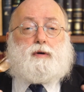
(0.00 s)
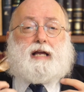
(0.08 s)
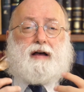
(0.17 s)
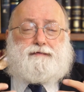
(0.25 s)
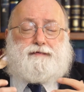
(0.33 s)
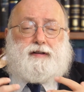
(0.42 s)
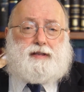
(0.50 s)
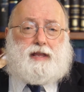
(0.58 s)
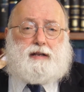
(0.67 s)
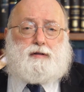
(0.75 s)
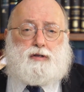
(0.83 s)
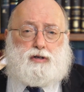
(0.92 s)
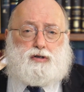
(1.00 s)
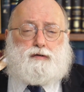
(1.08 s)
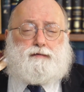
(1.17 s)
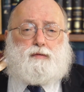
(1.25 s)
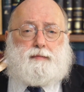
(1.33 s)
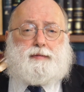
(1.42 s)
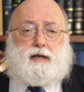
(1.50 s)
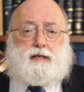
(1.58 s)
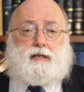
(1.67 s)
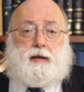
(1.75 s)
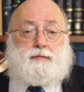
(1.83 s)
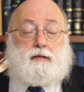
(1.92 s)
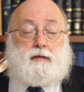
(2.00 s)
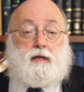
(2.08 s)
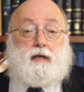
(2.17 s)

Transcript: confident that the teshuva will be accepted.